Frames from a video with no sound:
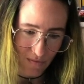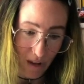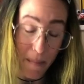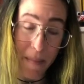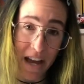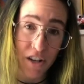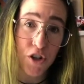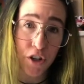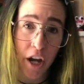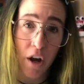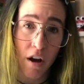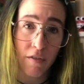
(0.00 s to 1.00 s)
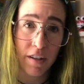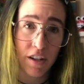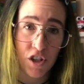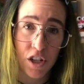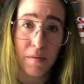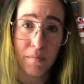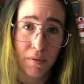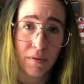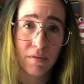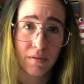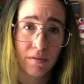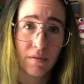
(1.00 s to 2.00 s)
A man jerking off in a Jeep,
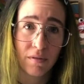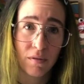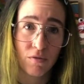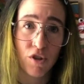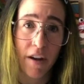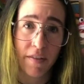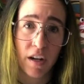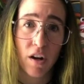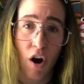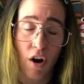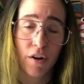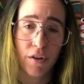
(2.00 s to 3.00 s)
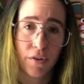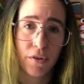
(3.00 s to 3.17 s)
driving a car.